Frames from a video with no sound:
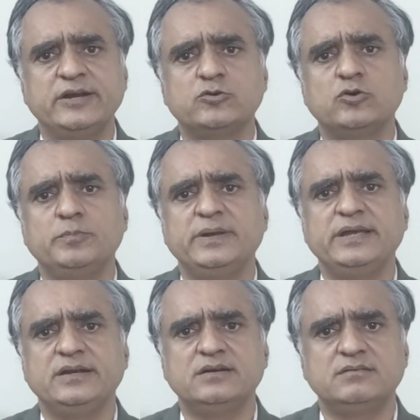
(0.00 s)
it could
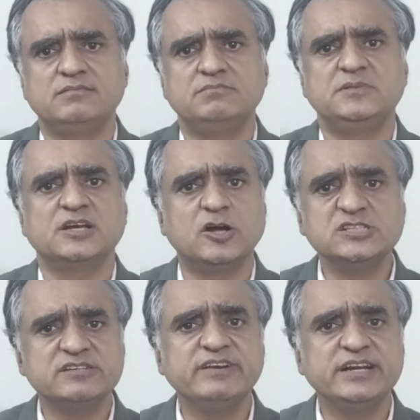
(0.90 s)
be the
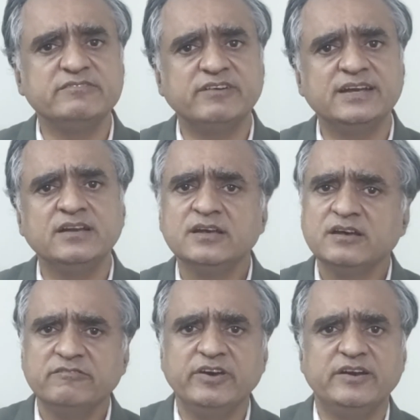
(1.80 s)
conservative one
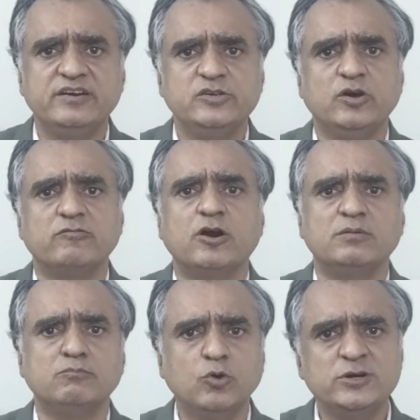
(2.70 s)
wherein you have
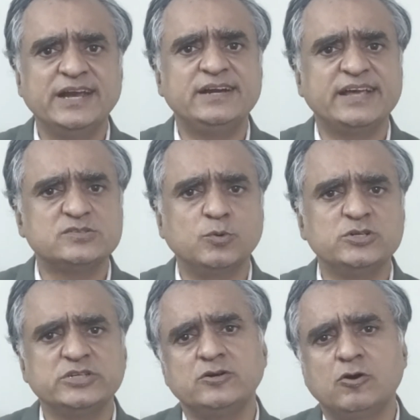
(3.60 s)
got more debt
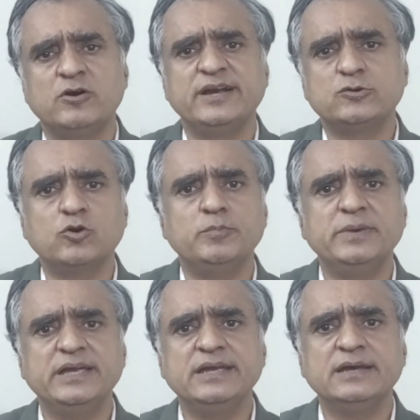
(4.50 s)
exposure, or it could
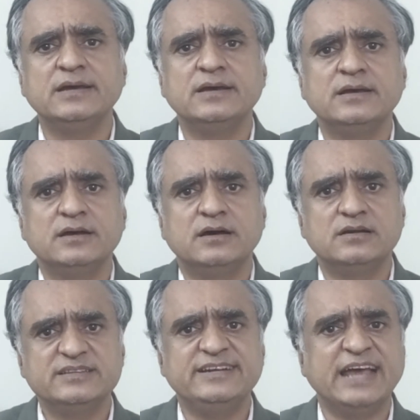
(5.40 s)
be
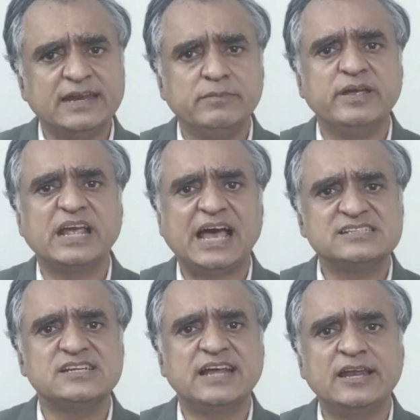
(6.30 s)
the dynamic
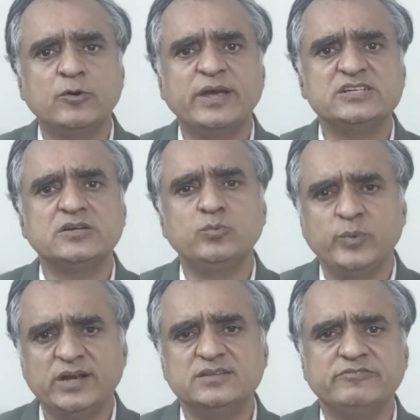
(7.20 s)
asset allocation
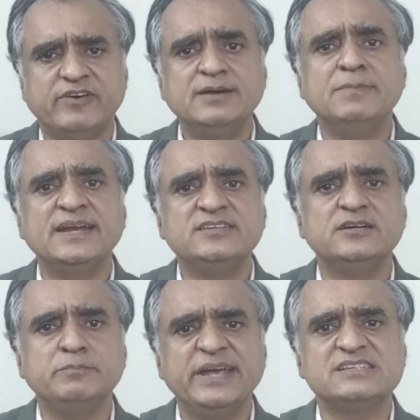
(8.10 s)
wherein the fund
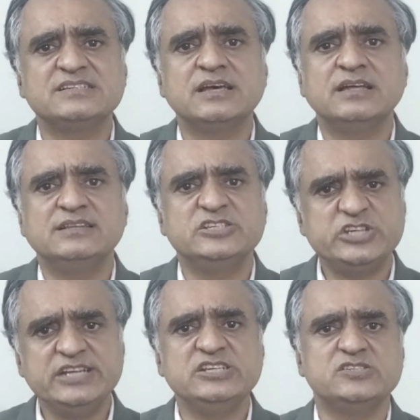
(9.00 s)
manager makes the
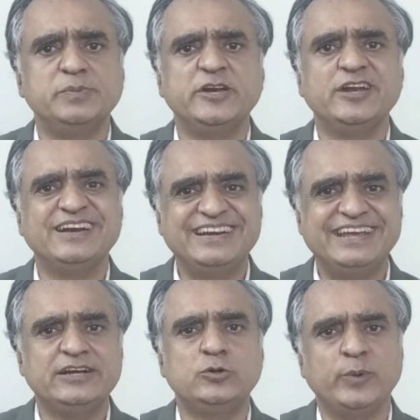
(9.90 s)
changes between
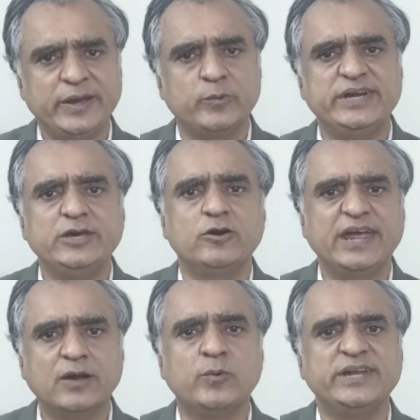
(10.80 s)
debt to equity or
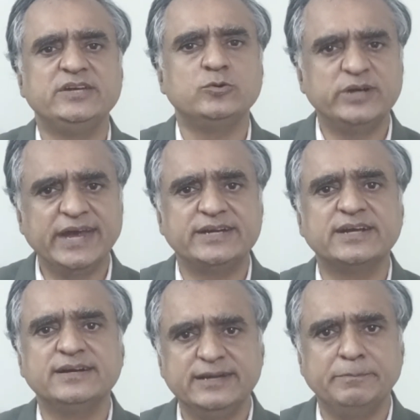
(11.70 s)
equity to
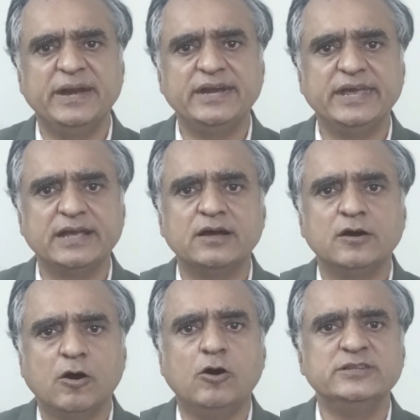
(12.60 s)
debt depending
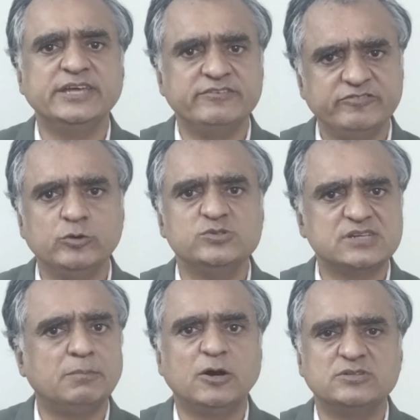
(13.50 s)
on their
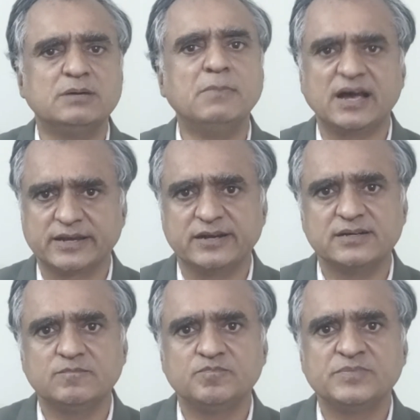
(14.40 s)
views about the market.